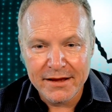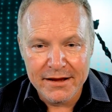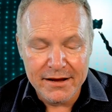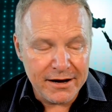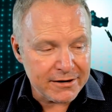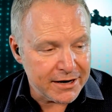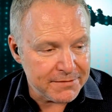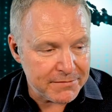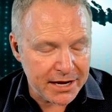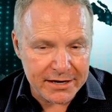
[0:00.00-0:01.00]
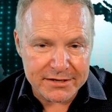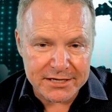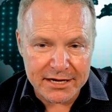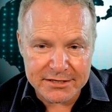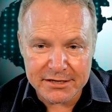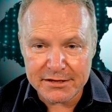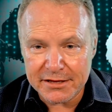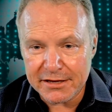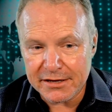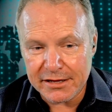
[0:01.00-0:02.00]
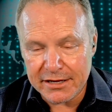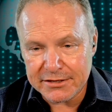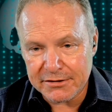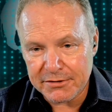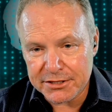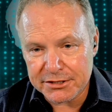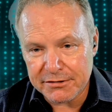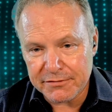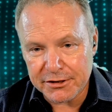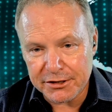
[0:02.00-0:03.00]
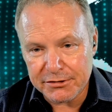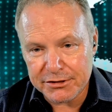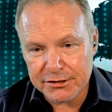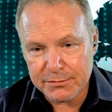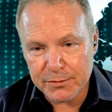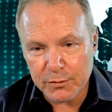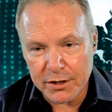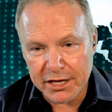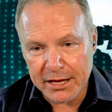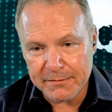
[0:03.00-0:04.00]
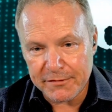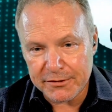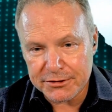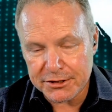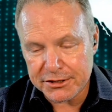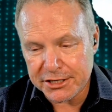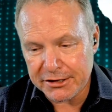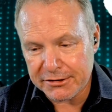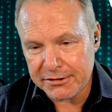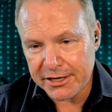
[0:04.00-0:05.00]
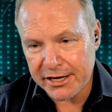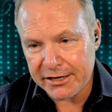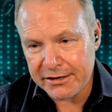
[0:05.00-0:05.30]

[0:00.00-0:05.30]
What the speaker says: All right, Aiden's asking the classic question over on YouTube. What came first, the chicken or the egg?